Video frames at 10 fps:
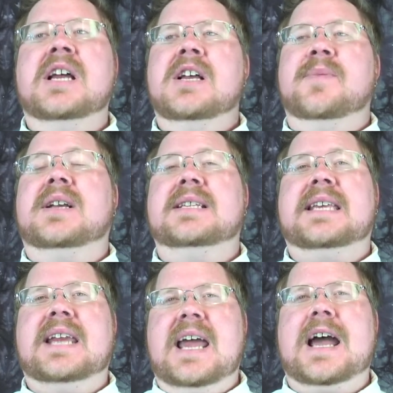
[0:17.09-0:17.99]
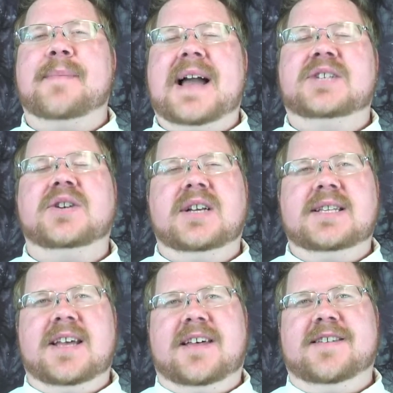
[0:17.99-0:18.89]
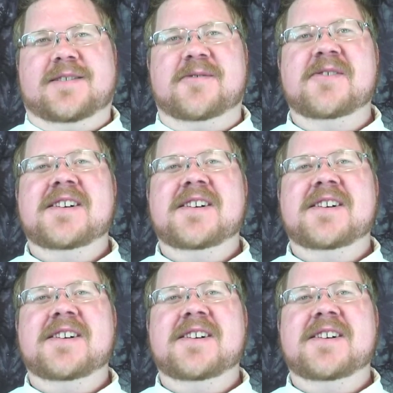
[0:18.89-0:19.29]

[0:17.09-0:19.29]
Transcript: because today I'm actually going to tell you